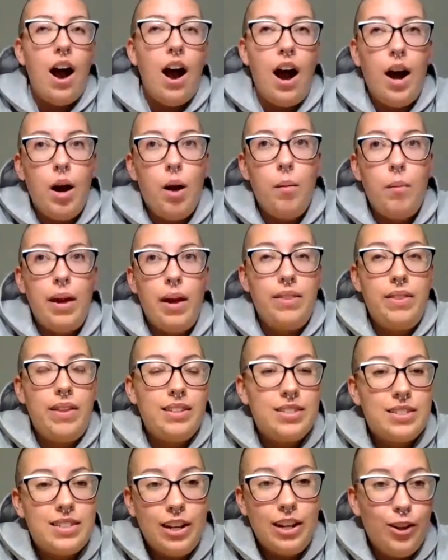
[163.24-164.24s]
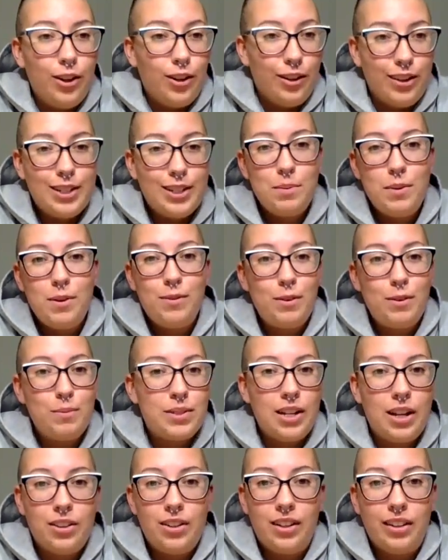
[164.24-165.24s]
And still, some people
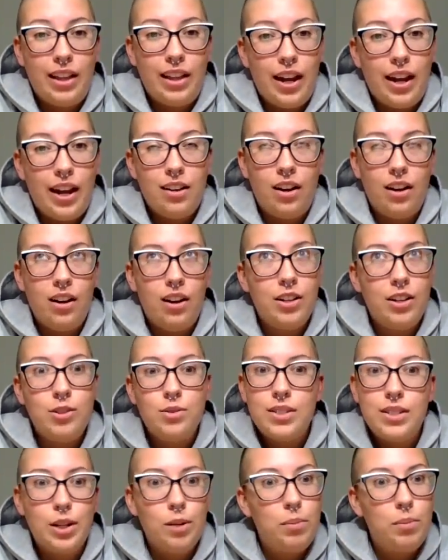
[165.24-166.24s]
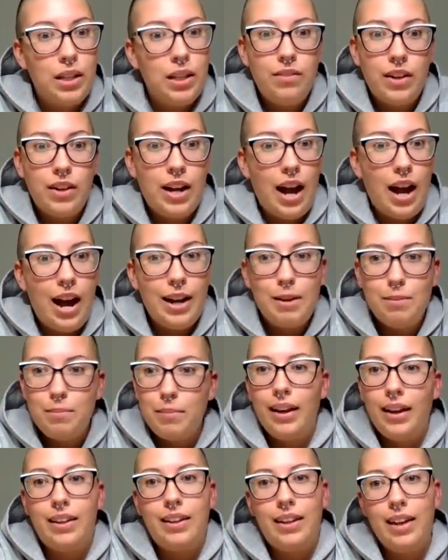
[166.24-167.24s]
still are like, you still believe in God? I'm
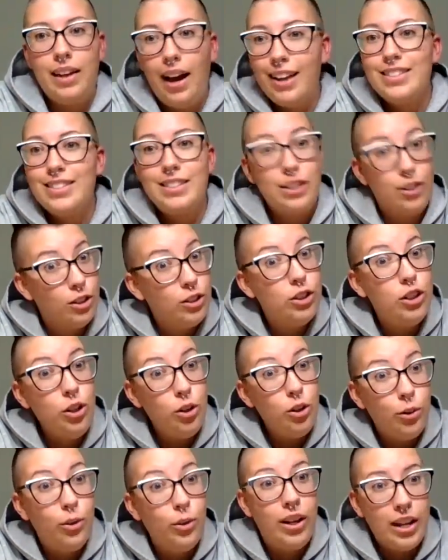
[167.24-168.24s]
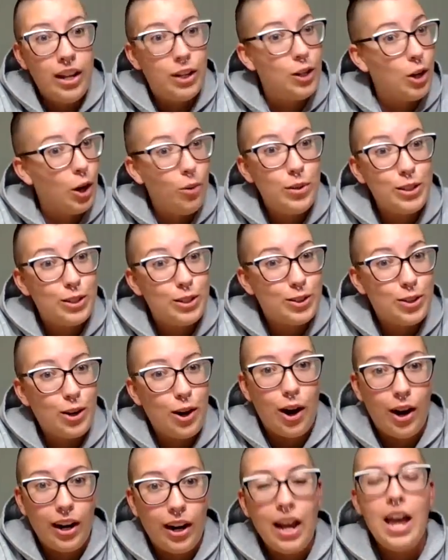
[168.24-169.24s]
like, yeah, I still do, going
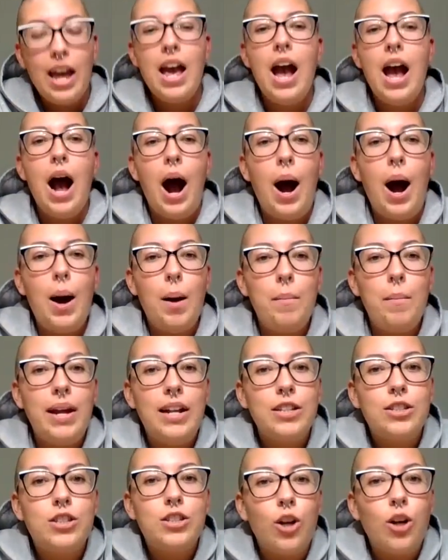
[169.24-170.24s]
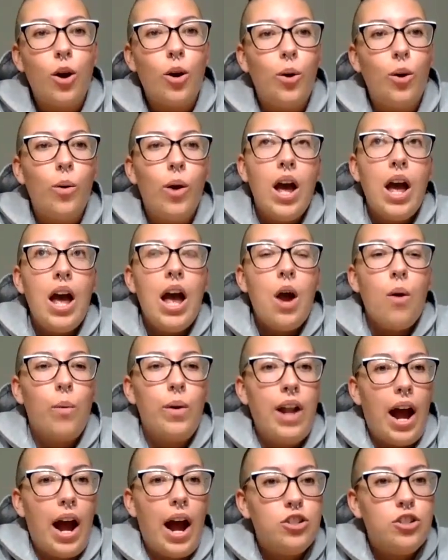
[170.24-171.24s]
strong. And so
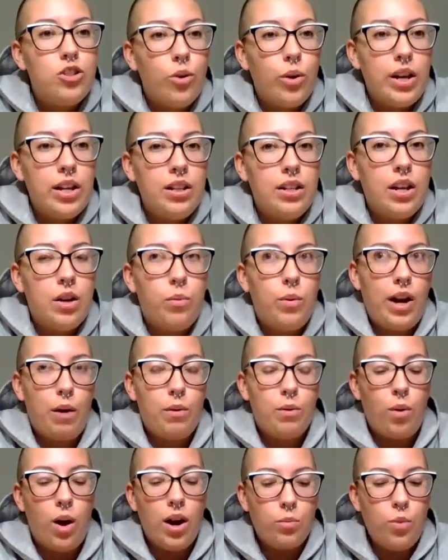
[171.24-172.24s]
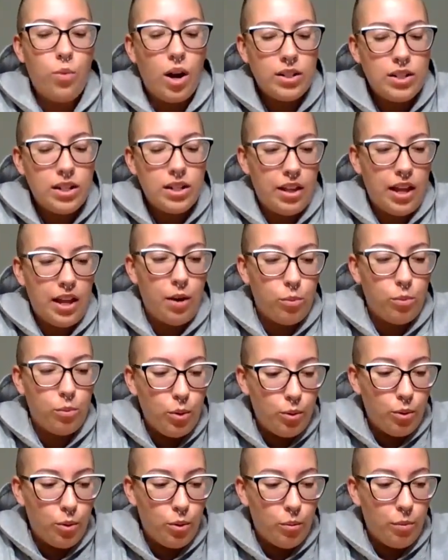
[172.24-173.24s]
when I walked into
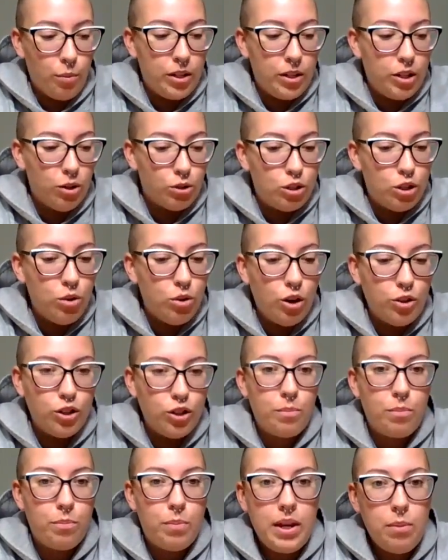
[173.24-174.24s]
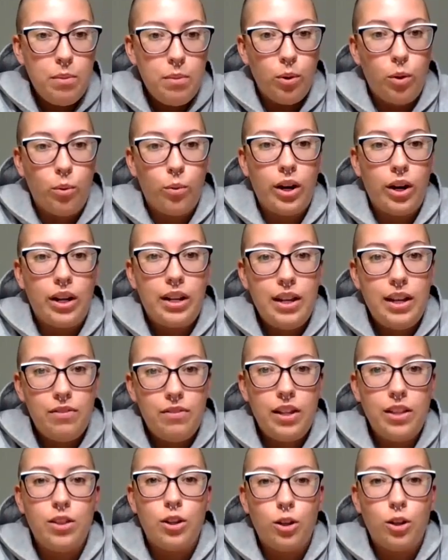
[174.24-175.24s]
that room, 200 people
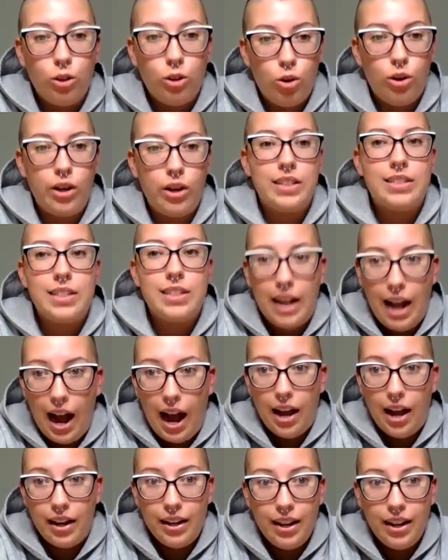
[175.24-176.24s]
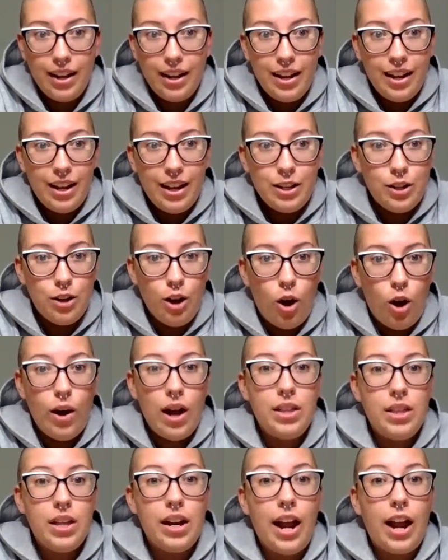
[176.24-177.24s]
were giving the glory to God,
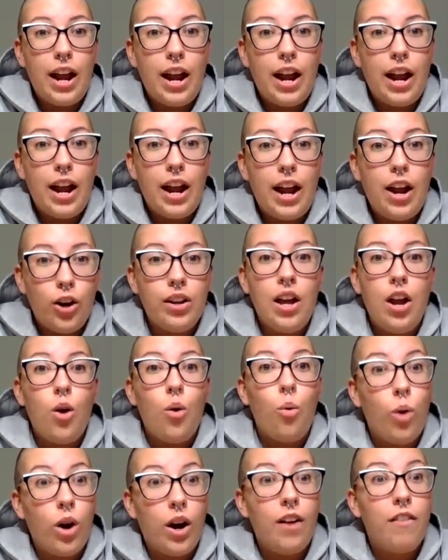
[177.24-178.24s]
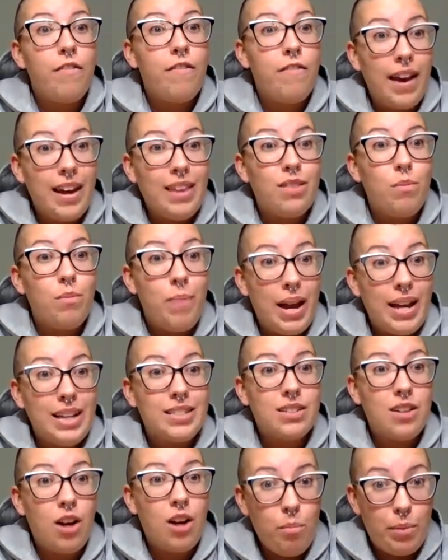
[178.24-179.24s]
and then I heard we're a
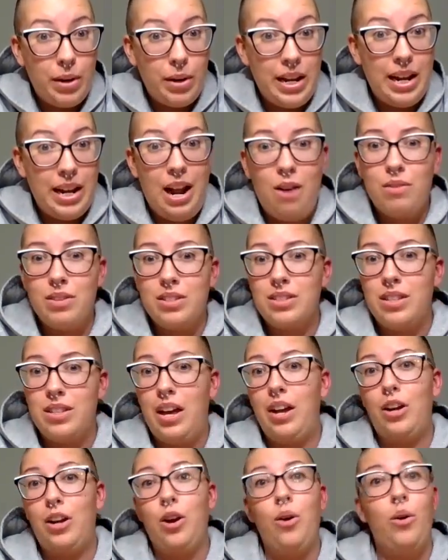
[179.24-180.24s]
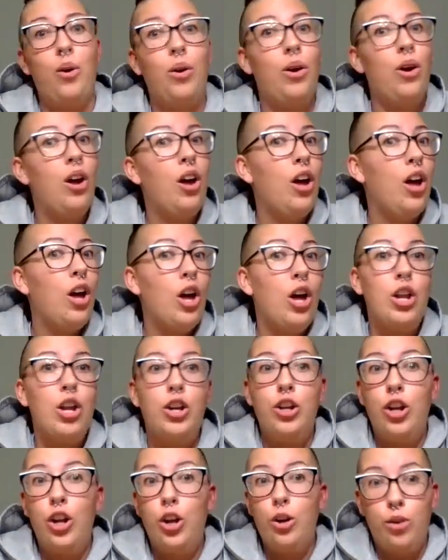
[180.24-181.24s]
faith-based company, and I was like,
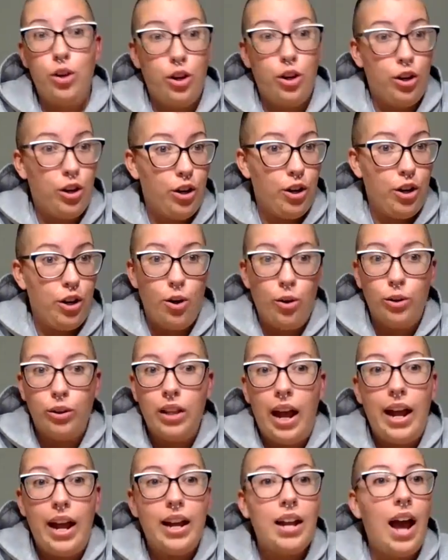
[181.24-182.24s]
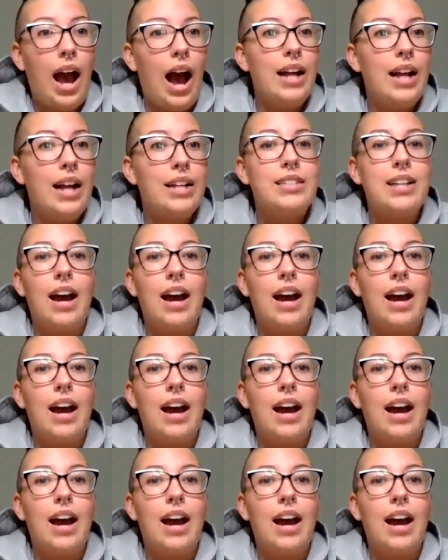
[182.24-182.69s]
no.